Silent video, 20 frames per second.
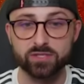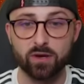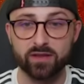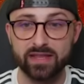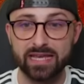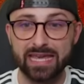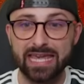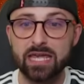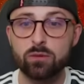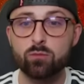So I
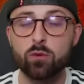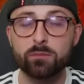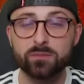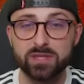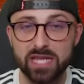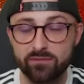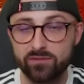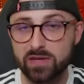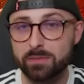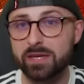think he will
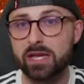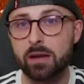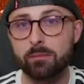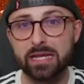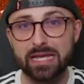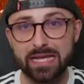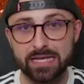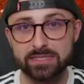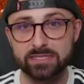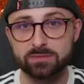definitely be
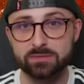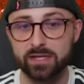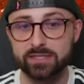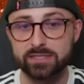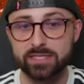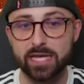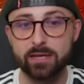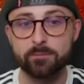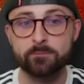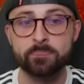coming into my
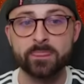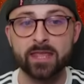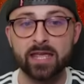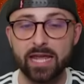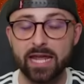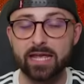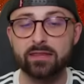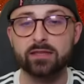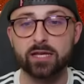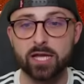team
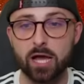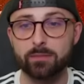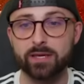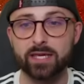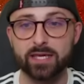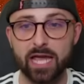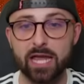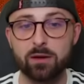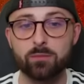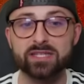in the
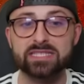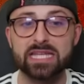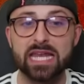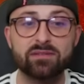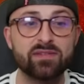coming game weeks.